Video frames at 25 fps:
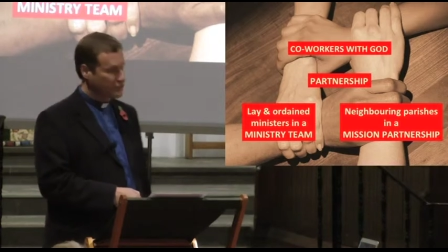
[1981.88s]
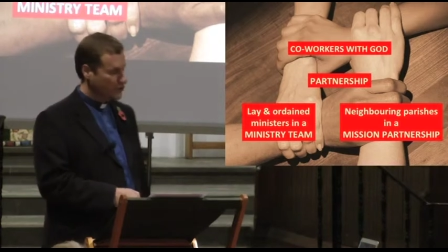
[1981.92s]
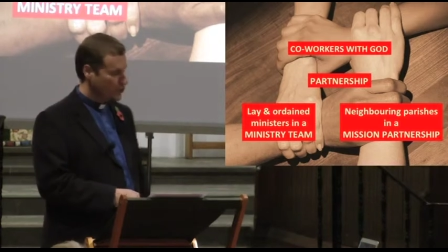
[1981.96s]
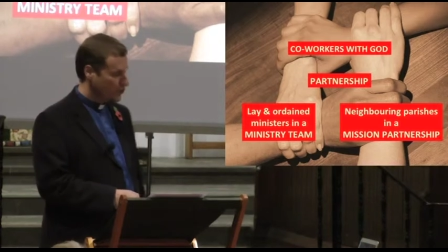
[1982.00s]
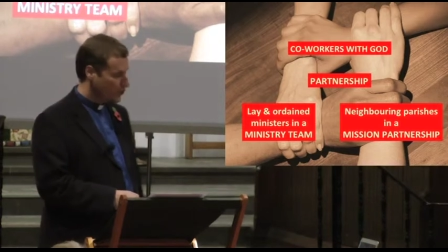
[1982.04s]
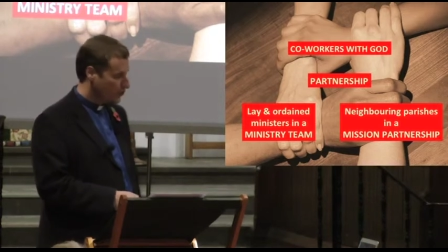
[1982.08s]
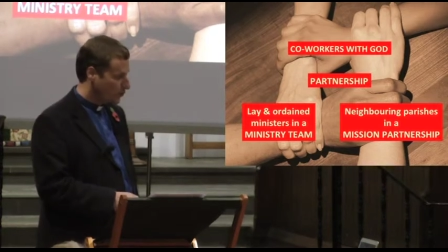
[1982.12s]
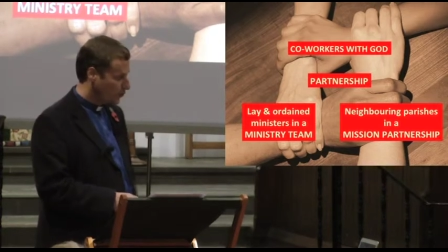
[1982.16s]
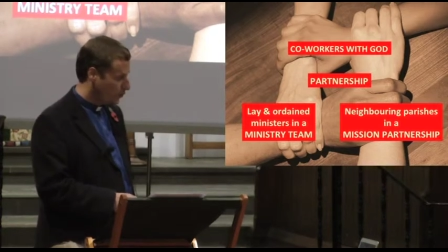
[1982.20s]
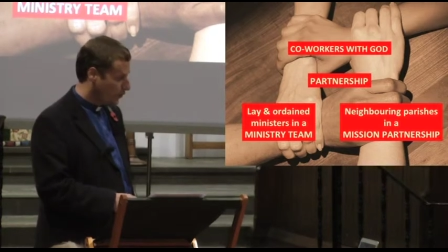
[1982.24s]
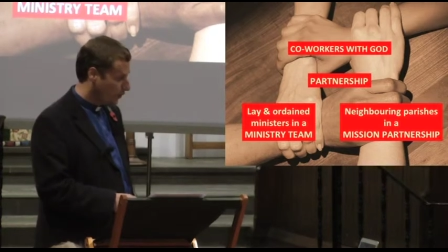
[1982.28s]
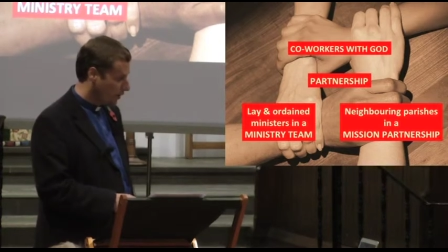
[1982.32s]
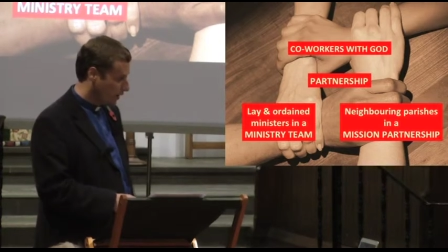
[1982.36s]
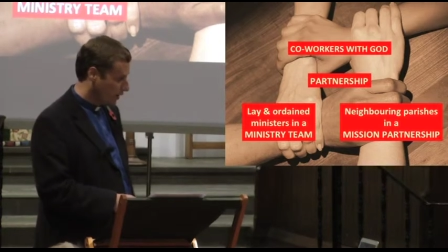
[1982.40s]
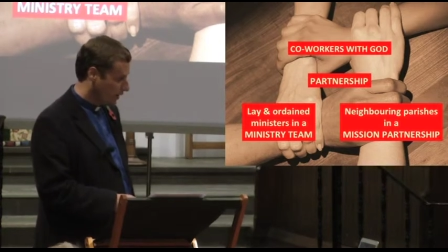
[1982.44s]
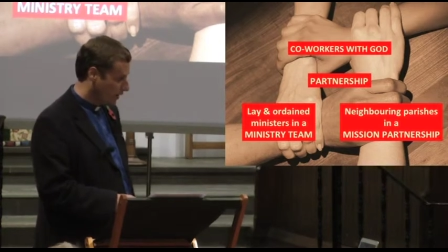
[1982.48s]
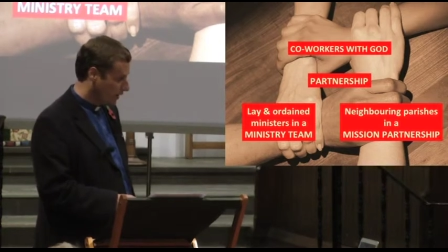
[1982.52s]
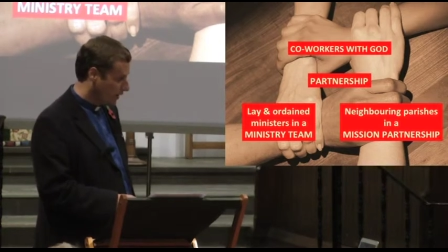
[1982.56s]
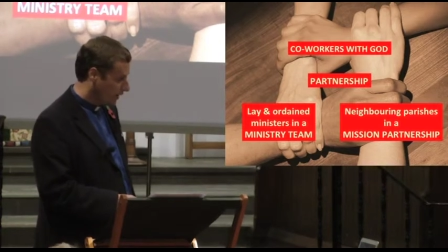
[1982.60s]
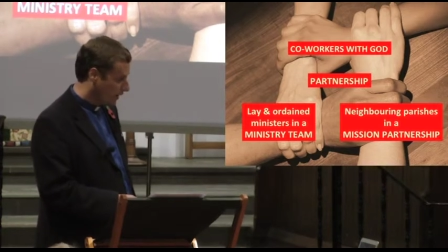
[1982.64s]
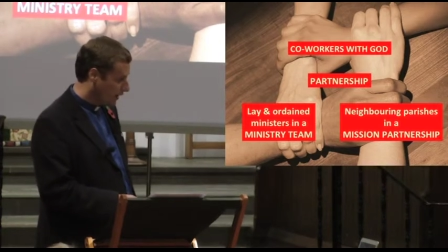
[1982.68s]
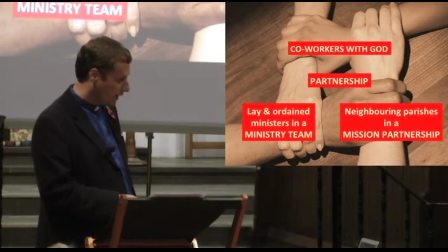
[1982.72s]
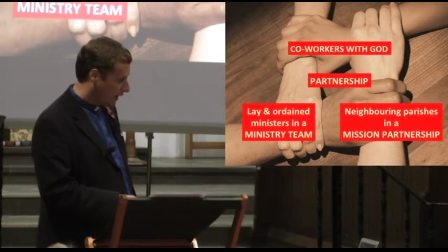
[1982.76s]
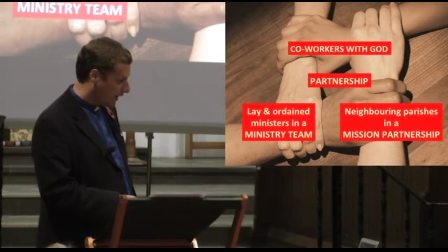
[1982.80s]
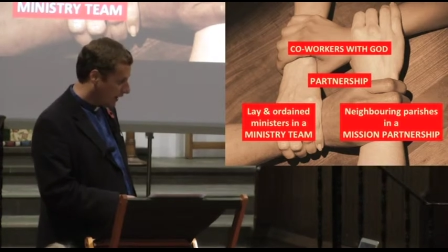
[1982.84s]
too
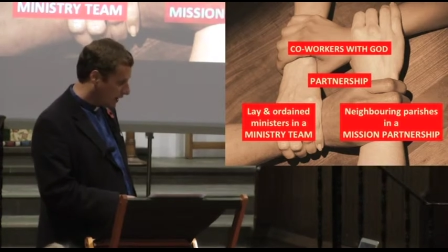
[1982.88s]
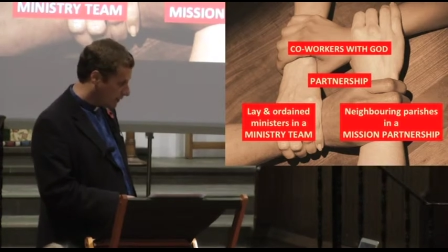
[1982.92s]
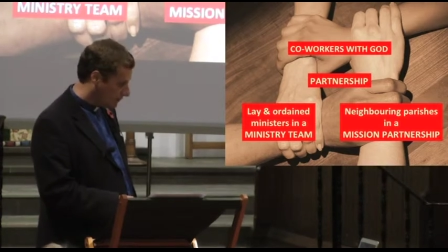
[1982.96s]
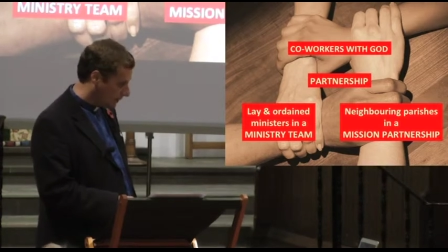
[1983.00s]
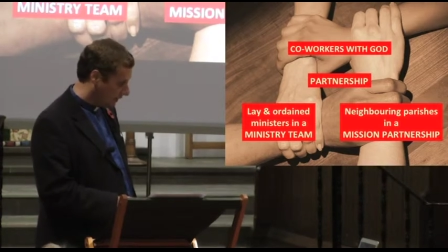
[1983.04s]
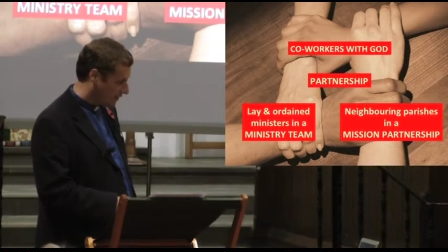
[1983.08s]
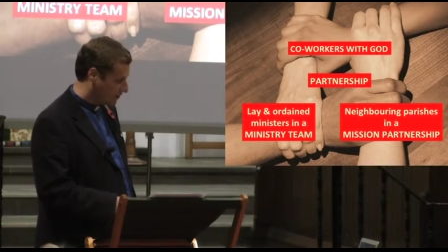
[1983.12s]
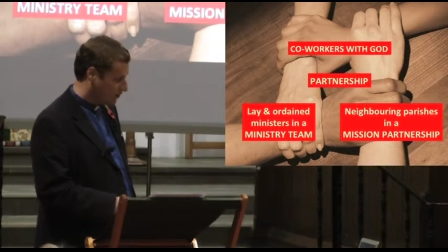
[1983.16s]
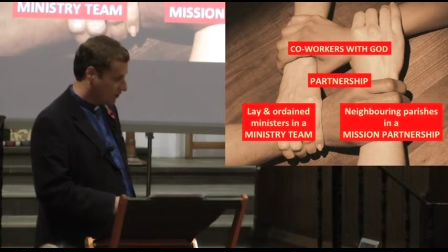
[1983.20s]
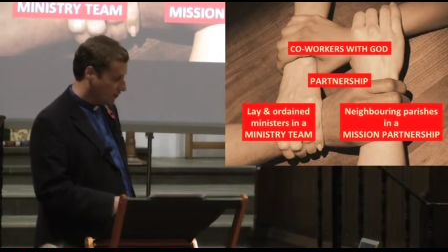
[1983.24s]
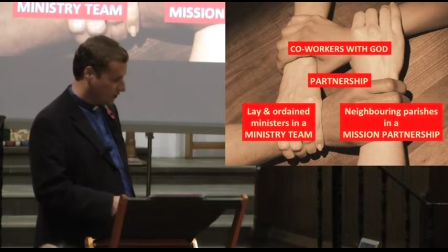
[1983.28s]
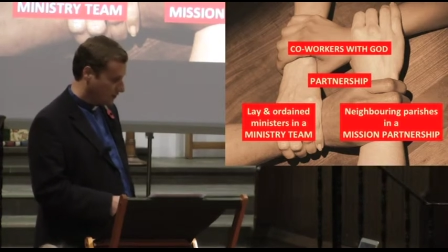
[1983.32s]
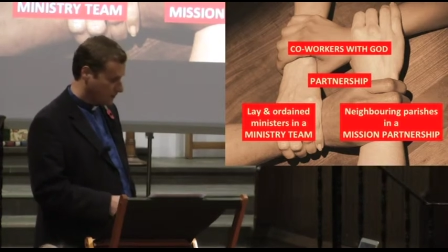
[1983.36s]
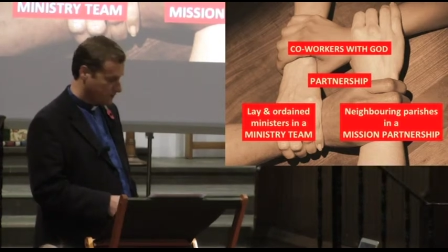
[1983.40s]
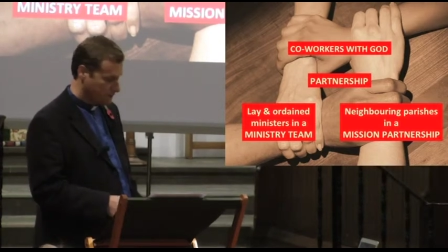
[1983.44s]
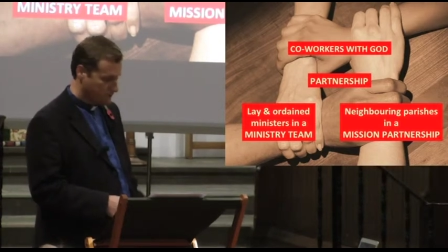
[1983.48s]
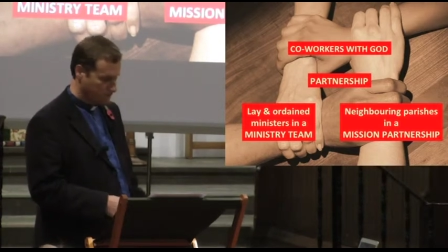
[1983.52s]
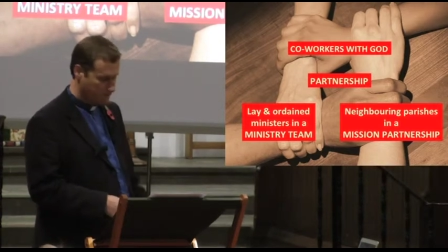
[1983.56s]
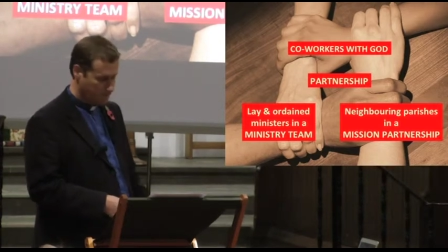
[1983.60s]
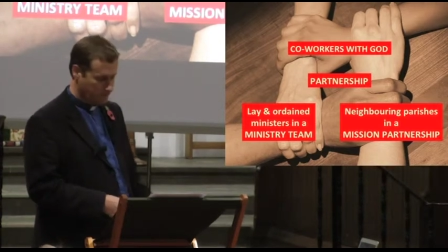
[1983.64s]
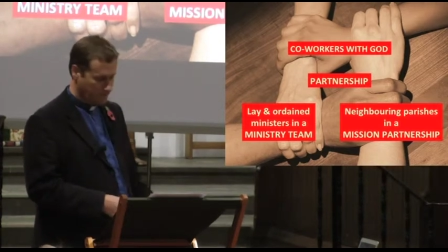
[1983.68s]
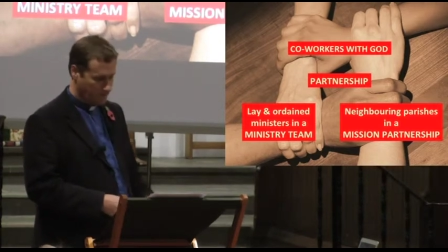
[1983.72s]
in mission